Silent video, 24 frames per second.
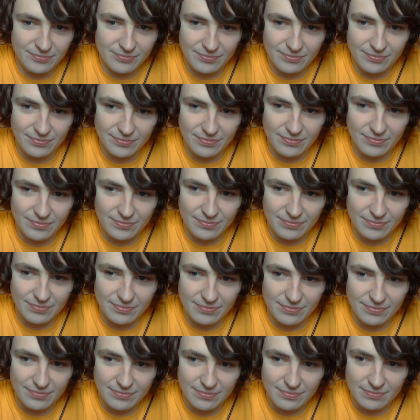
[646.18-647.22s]

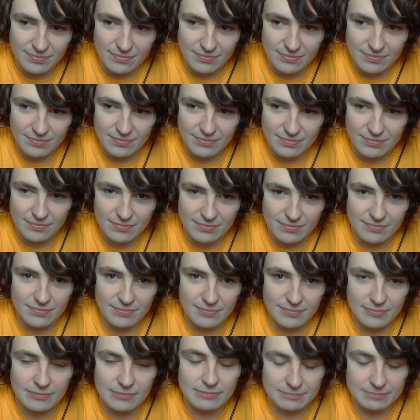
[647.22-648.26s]

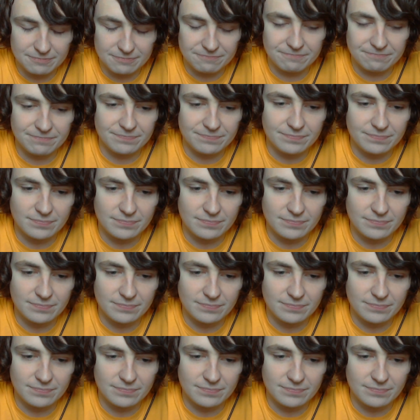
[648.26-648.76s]
This person isn't speaking.